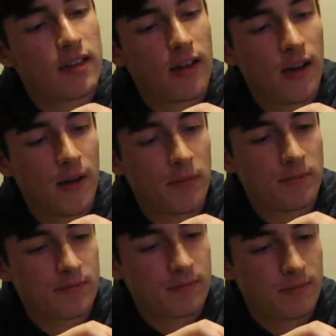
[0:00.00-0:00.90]

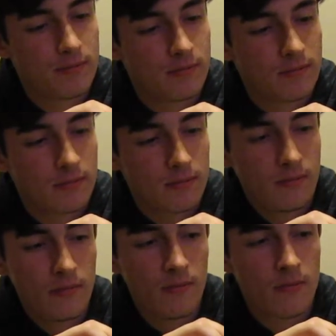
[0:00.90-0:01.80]
I
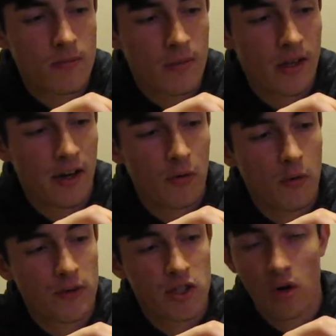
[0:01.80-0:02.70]
don't know
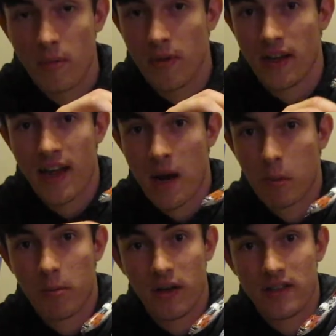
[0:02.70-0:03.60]
if it's showing up on the
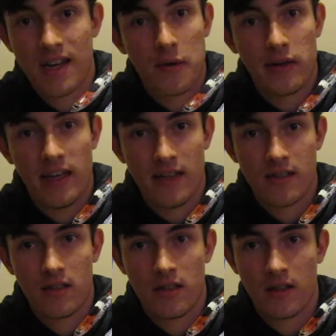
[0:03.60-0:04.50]
camera, but it's
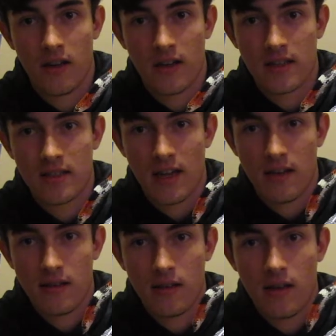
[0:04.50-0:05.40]
iridescent to an
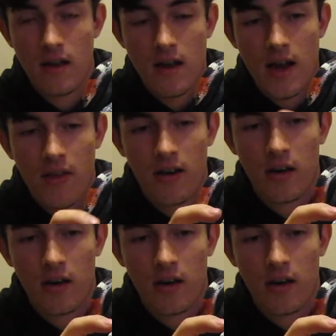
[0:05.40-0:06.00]
extent. And then he